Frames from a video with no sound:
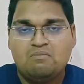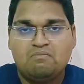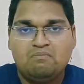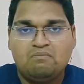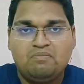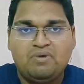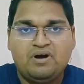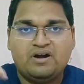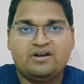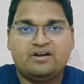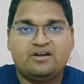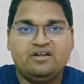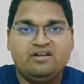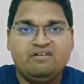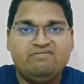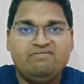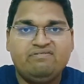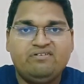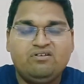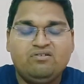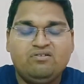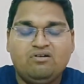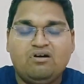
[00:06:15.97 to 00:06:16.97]
but
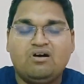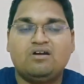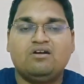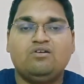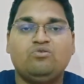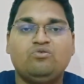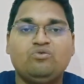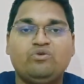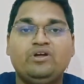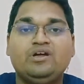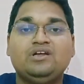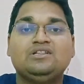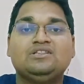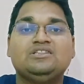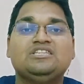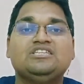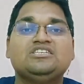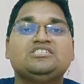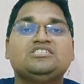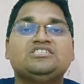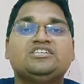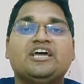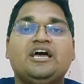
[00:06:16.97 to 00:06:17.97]
if you are doing
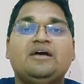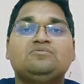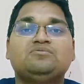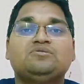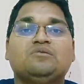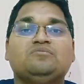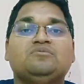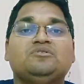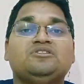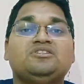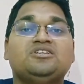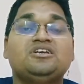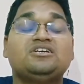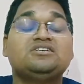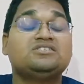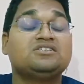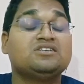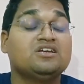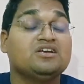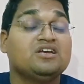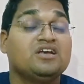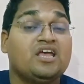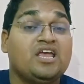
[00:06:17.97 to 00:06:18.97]
these types of the
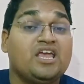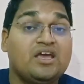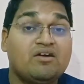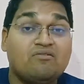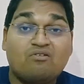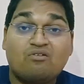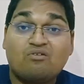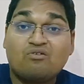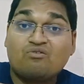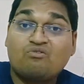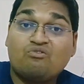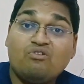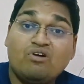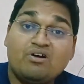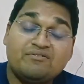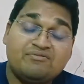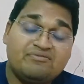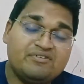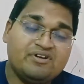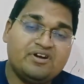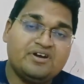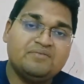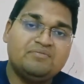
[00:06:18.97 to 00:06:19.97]
things, your
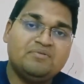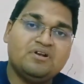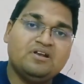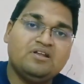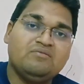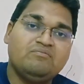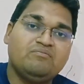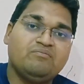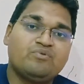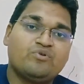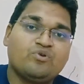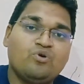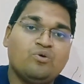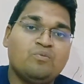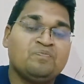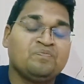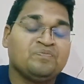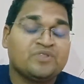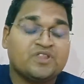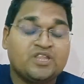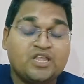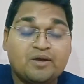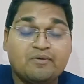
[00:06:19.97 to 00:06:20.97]
confidence will
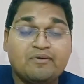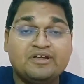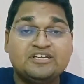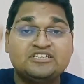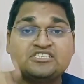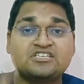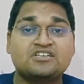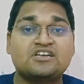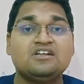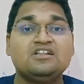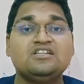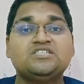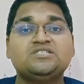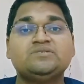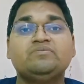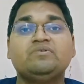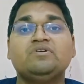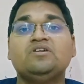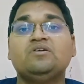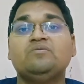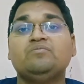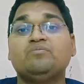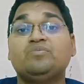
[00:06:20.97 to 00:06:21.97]
improve, your skills
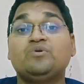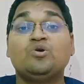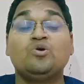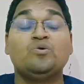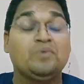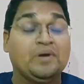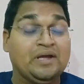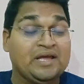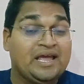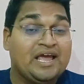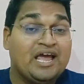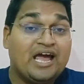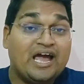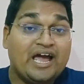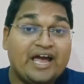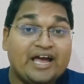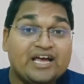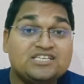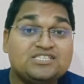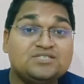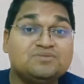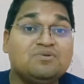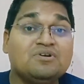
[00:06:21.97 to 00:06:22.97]
will improve,
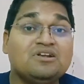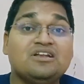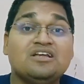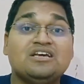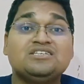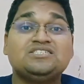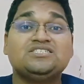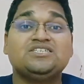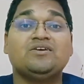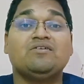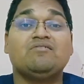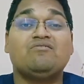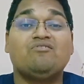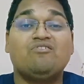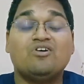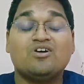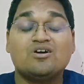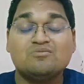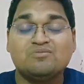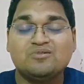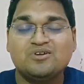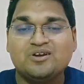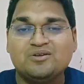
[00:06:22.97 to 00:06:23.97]
as well as your
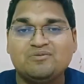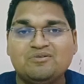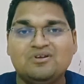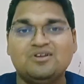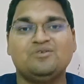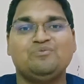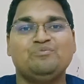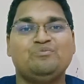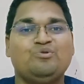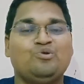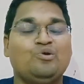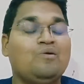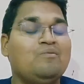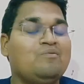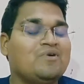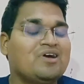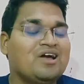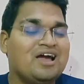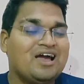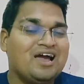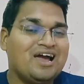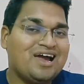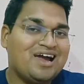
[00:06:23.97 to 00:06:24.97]
vocabulary will
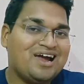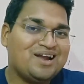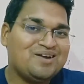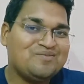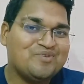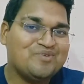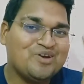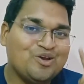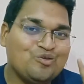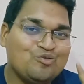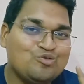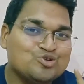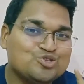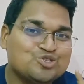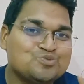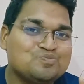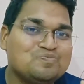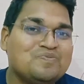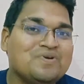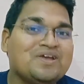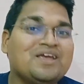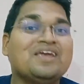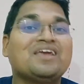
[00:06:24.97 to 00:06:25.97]
improve. And when you
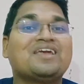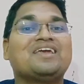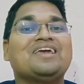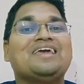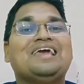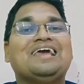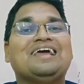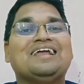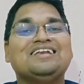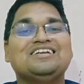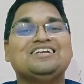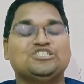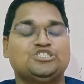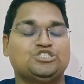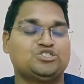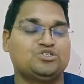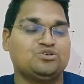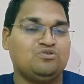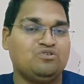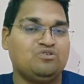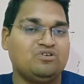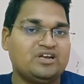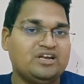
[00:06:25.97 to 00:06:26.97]
speak
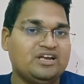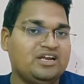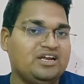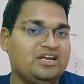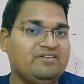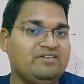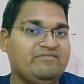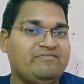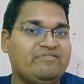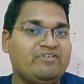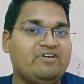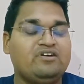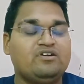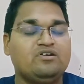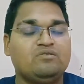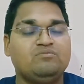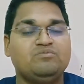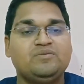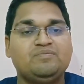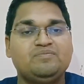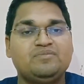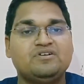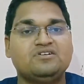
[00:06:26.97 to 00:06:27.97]
English, okay, in front
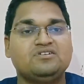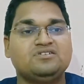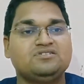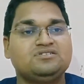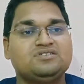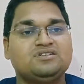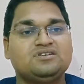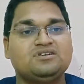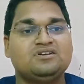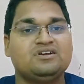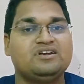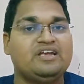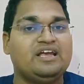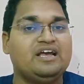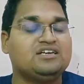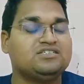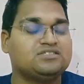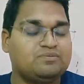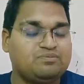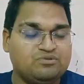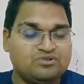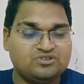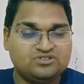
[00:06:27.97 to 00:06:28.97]
of the person, yeah,
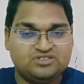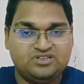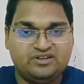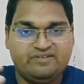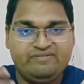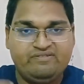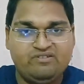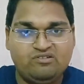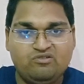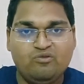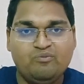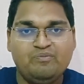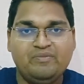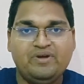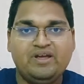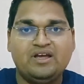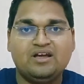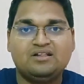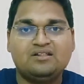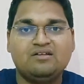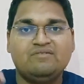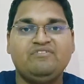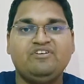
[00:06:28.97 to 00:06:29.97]
suppose if you
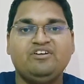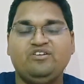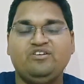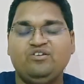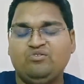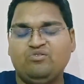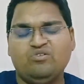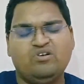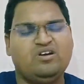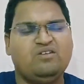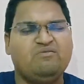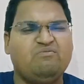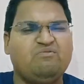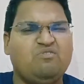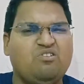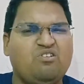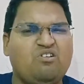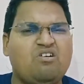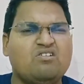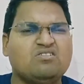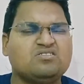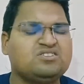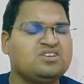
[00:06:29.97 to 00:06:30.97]
make the video and
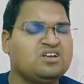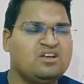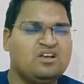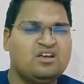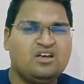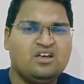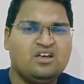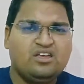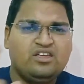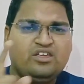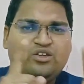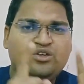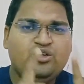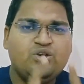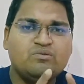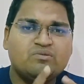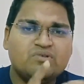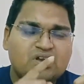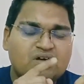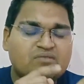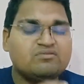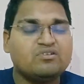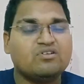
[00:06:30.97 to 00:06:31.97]
vlogs,
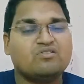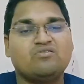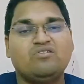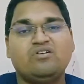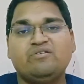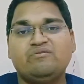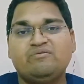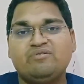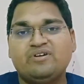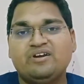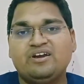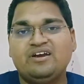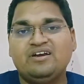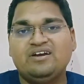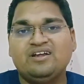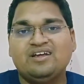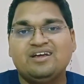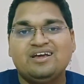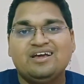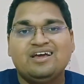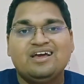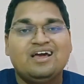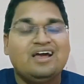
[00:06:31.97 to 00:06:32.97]
you will have the confidence
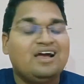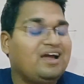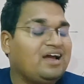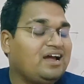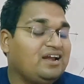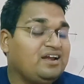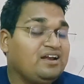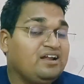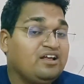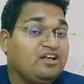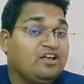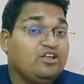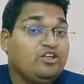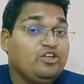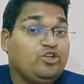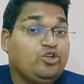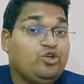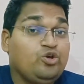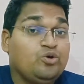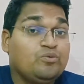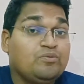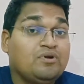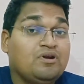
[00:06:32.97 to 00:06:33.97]
and
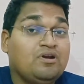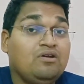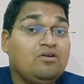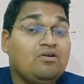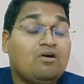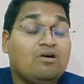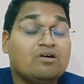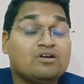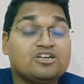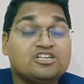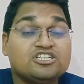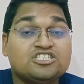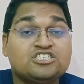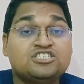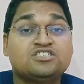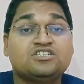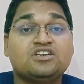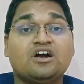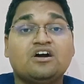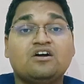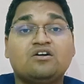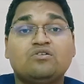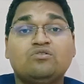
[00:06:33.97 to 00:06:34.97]
you will not
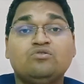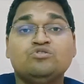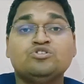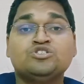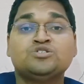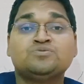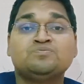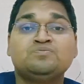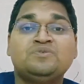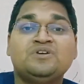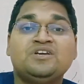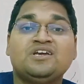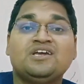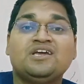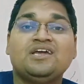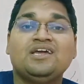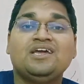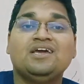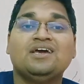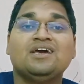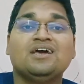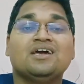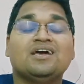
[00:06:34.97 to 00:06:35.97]
stuck to
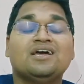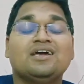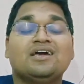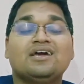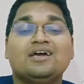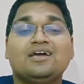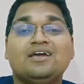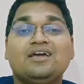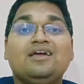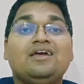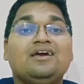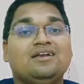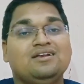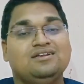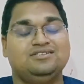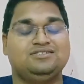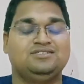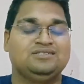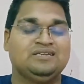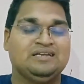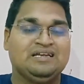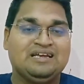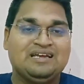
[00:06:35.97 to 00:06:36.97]
speaking
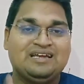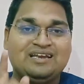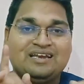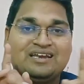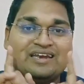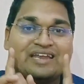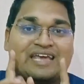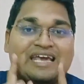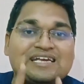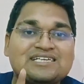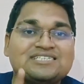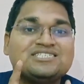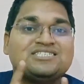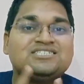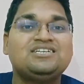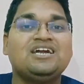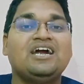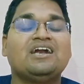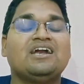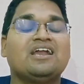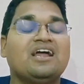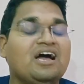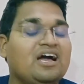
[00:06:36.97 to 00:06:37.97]
English. Next is
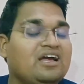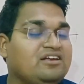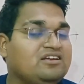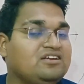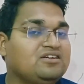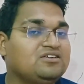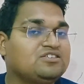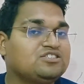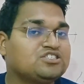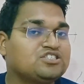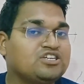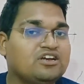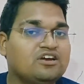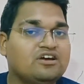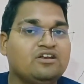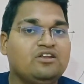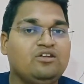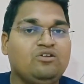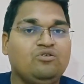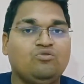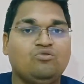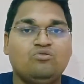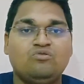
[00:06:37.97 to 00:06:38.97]
that I
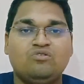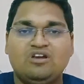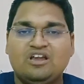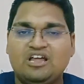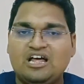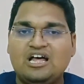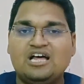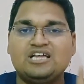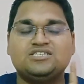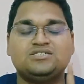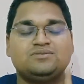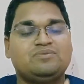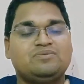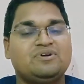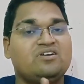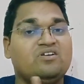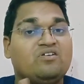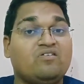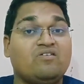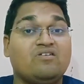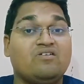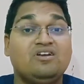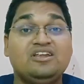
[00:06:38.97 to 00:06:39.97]
share you, last
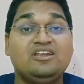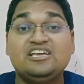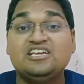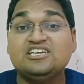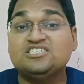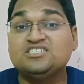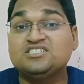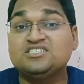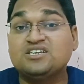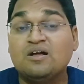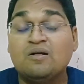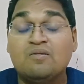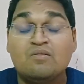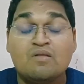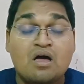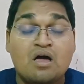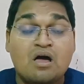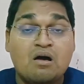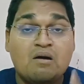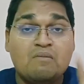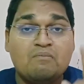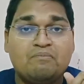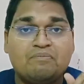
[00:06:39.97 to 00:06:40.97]
but not least,
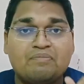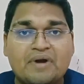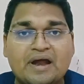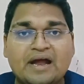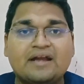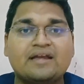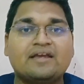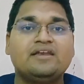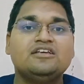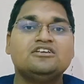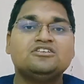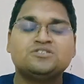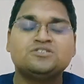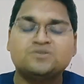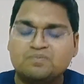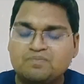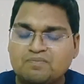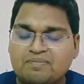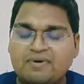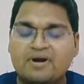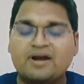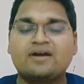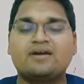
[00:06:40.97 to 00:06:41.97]
practice
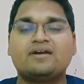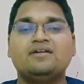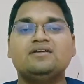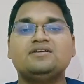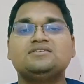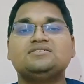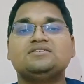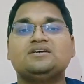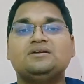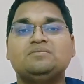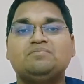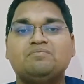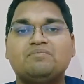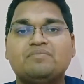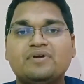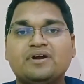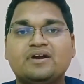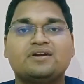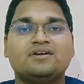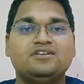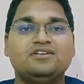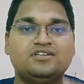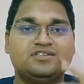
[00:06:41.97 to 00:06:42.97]
and
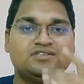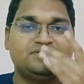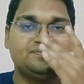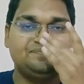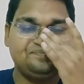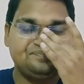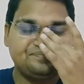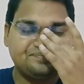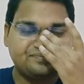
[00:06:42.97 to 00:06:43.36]
practice.